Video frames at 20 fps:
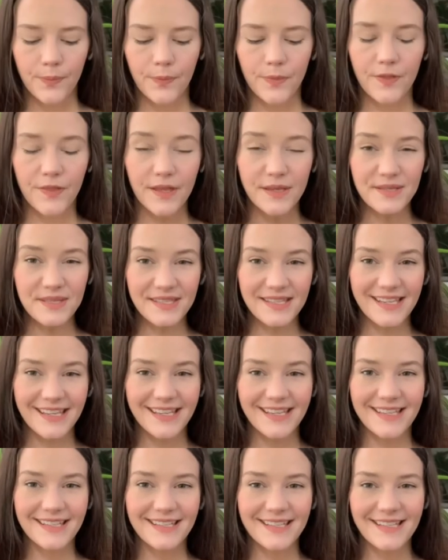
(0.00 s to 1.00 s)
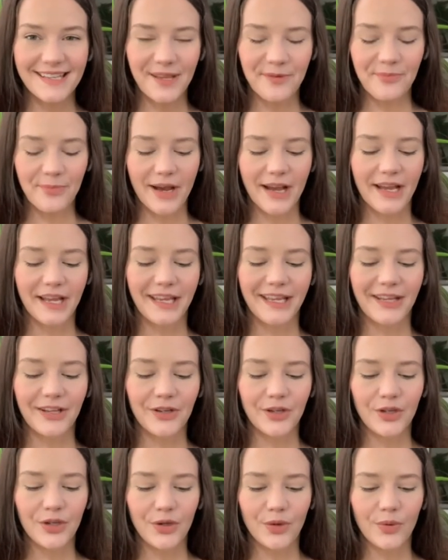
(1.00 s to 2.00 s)
This is my
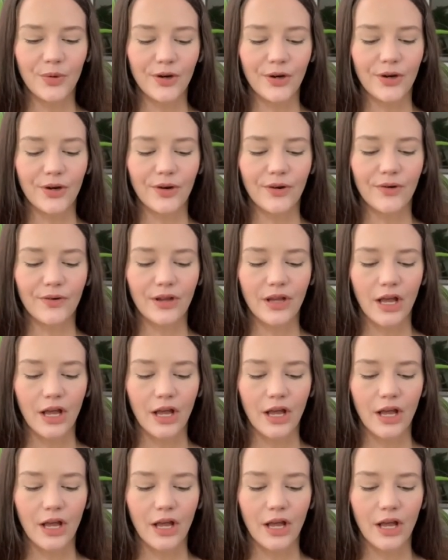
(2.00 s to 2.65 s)
newer